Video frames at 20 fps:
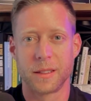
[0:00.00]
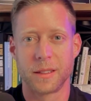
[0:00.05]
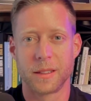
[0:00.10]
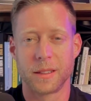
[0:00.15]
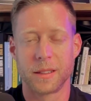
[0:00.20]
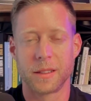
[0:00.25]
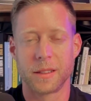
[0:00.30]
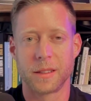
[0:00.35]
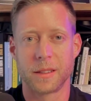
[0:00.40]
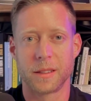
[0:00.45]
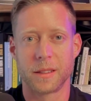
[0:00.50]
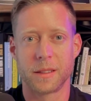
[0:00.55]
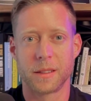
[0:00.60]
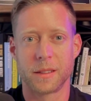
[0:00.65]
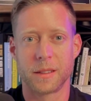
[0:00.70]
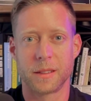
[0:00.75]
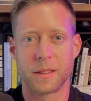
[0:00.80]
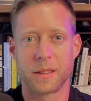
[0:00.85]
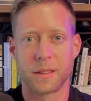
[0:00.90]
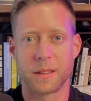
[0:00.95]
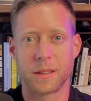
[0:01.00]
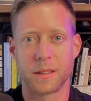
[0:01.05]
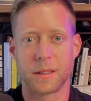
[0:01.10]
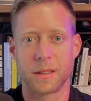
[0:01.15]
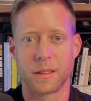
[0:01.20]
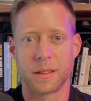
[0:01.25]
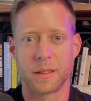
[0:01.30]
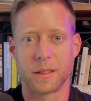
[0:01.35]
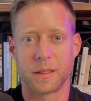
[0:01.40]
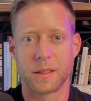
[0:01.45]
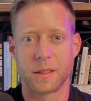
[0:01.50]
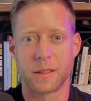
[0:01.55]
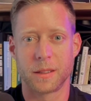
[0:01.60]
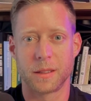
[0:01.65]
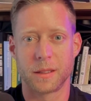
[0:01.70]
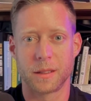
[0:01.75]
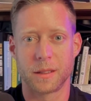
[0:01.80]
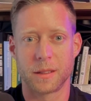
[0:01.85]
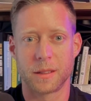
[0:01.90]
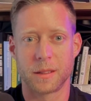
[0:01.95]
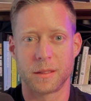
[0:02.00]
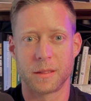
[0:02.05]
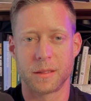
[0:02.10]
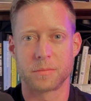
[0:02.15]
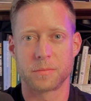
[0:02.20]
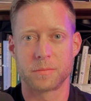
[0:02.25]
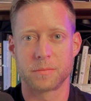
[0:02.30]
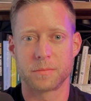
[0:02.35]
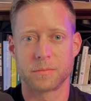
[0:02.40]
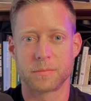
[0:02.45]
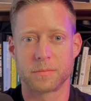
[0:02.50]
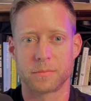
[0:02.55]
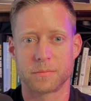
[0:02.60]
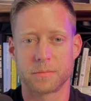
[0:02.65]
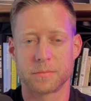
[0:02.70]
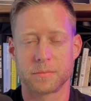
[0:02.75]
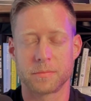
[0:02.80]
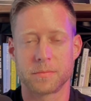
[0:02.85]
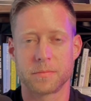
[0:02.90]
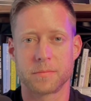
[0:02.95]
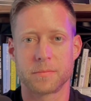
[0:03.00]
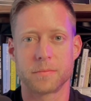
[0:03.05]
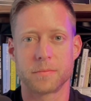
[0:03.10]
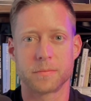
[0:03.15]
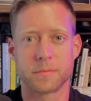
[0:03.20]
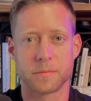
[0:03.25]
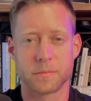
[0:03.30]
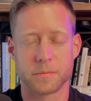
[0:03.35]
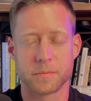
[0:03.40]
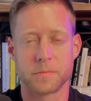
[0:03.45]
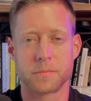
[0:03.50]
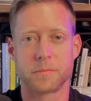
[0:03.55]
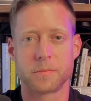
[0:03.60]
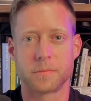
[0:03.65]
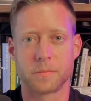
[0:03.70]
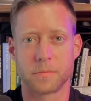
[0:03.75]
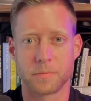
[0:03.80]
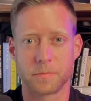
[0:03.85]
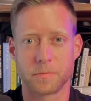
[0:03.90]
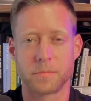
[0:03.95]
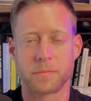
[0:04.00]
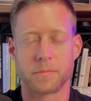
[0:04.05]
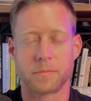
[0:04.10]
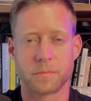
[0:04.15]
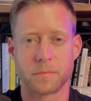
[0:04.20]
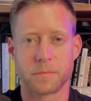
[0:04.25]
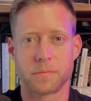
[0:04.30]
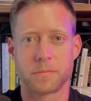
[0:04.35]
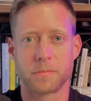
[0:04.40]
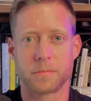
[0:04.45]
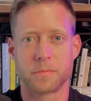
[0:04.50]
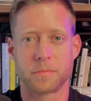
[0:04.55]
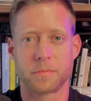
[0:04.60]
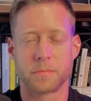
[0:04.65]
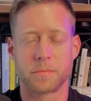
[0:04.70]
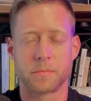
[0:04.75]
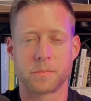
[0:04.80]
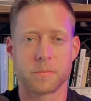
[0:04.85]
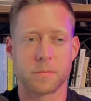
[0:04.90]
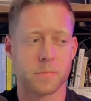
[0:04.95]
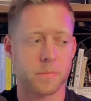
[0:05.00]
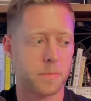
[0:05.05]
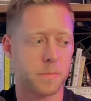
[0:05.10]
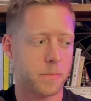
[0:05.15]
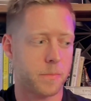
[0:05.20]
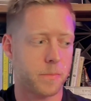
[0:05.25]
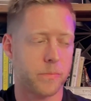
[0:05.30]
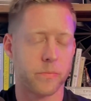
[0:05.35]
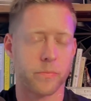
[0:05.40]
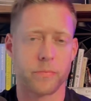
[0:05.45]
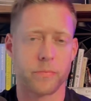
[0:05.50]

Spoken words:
[no speech]